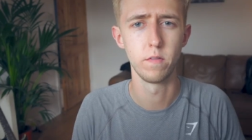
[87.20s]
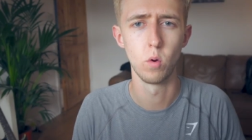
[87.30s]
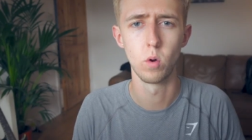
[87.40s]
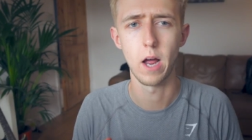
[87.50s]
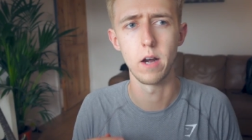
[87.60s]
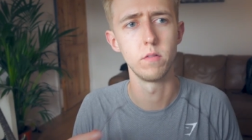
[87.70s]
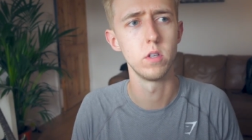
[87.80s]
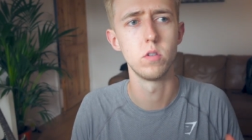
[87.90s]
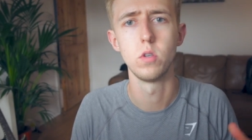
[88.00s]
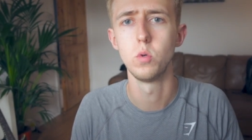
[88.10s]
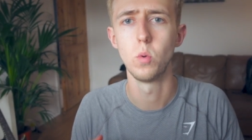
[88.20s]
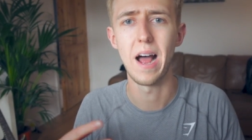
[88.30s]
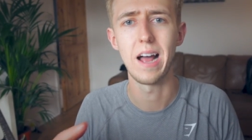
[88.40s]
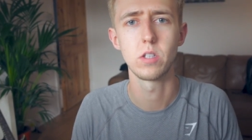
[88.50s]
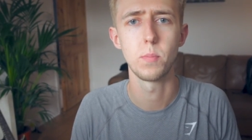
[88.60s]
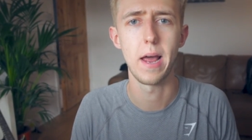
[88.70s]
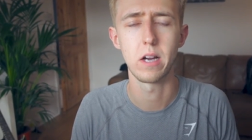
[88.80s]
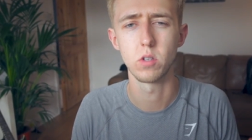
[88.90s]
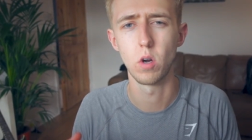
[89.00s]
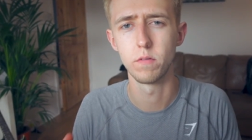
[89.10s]
for kind of the two
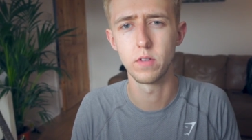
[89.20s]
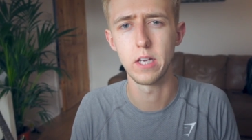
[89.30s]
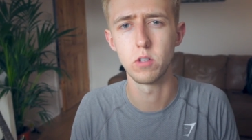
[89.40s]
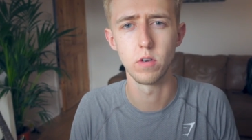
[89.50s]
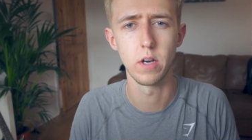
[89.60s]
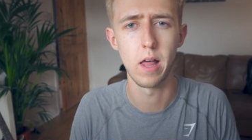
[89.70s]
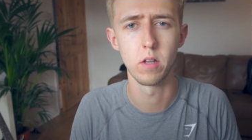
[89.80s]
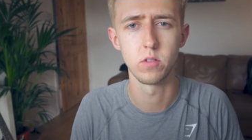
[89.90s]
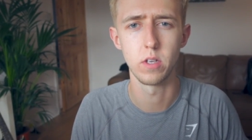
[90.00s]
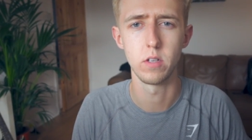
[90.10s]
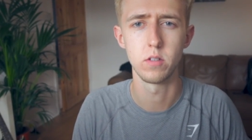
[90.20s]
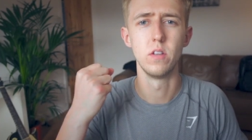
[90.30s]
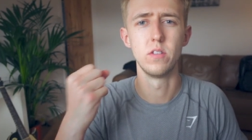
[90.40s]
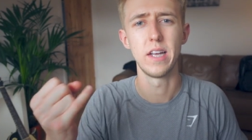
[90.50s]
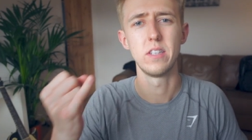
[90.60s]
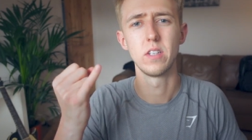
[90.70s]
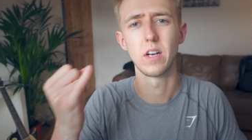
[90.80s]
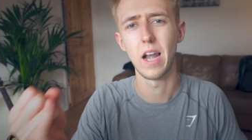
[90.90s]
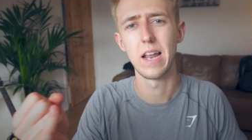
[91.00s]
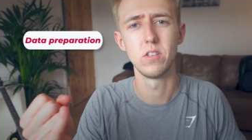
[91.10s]
aspects of data analysis. The data
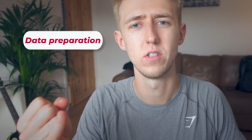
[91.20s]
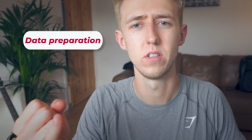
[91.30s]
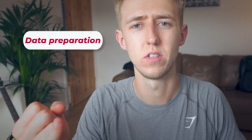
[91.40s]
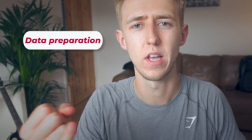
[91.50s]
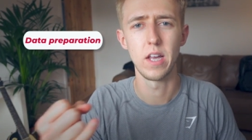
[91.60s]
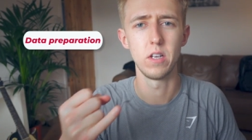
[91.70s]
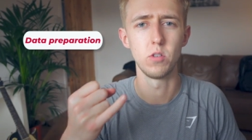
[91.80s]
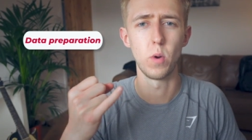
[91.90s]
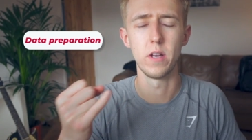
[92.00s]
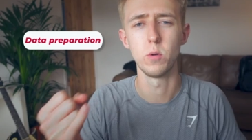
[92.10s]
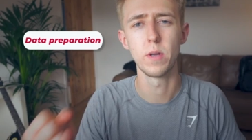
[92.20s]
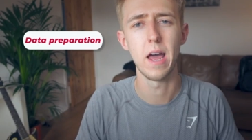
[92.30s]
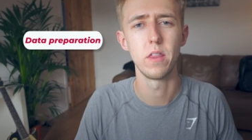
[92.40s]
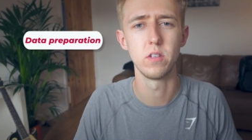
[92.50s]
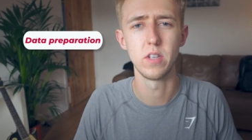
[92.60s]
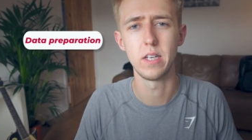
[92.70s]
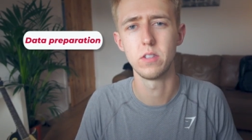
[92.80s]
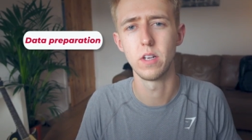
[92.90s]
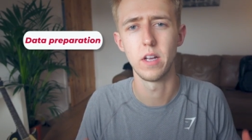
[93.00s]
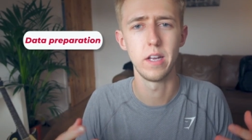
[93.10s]
cleansing stage, where you get the
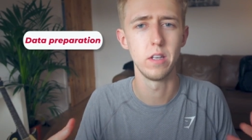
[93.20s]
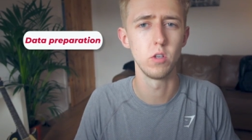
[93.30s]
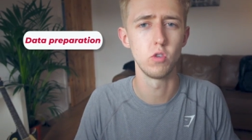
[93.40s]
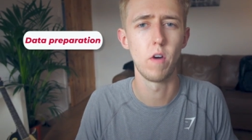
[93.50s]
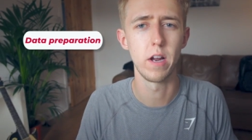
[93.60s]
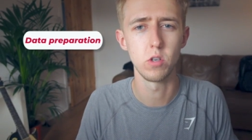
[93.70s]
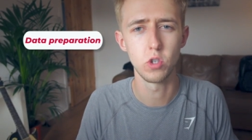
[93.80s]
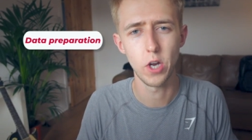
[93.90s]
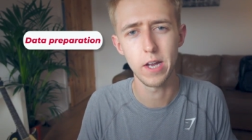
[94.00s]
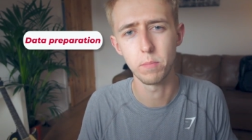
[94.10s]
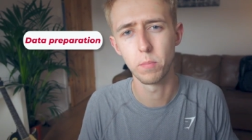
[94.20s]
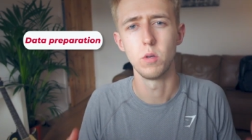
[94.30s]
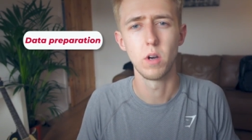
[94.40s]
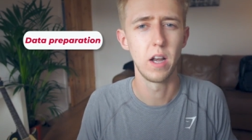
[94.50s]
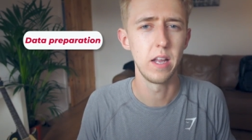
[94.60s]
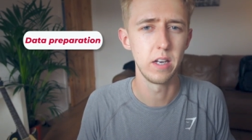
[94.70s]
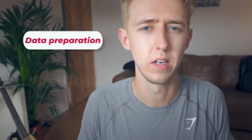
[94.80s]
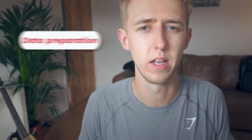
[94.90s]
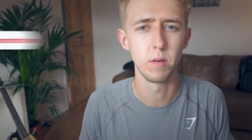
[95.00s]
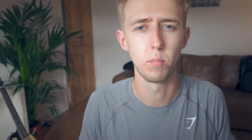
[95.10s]
data in this right shape, you clean
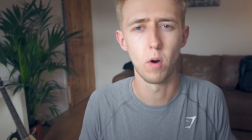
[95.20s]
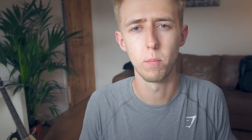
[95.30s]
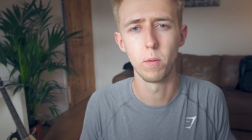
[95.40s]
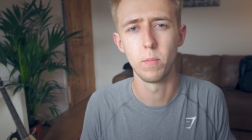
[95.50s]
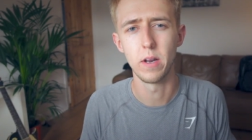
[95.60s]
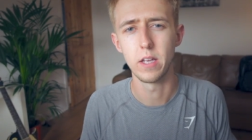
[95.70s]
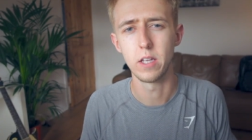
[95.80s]
it properly,